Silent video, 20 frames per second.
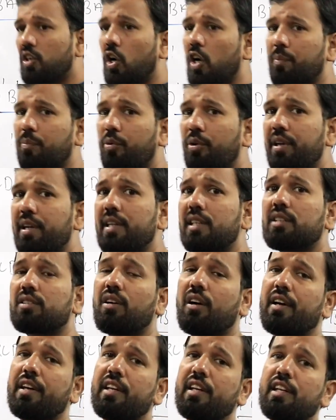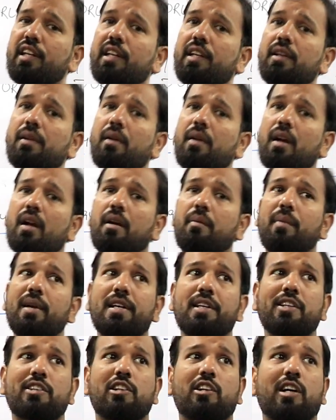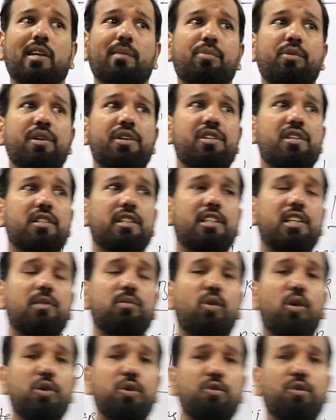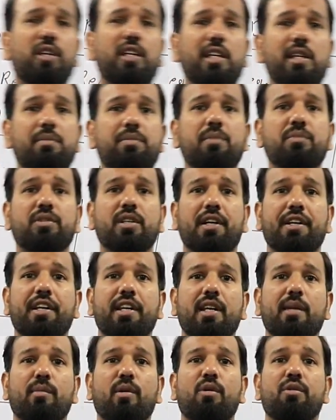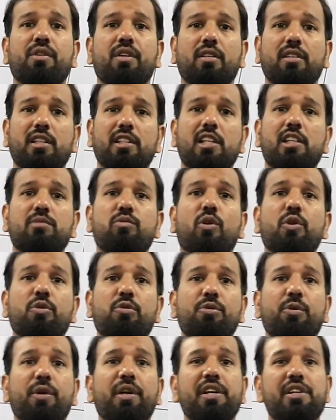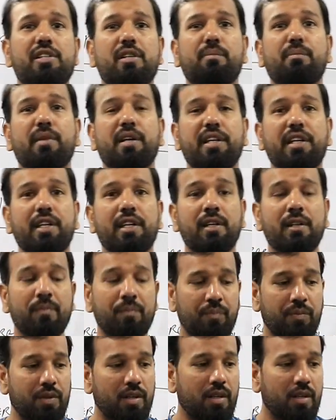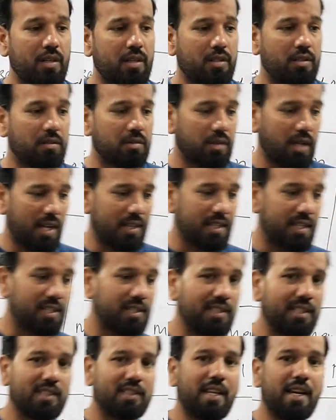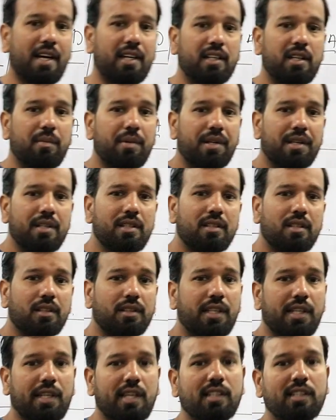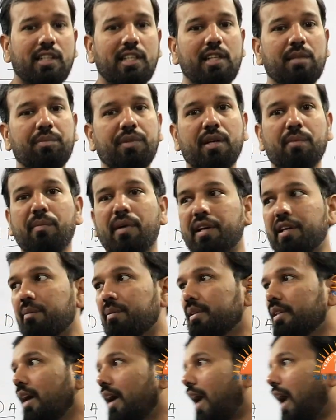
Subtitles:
corporates or any multinational corporation, they just want to keep some certain amount, or they just want to donate some money other than CSR activities, that they can keep their money with the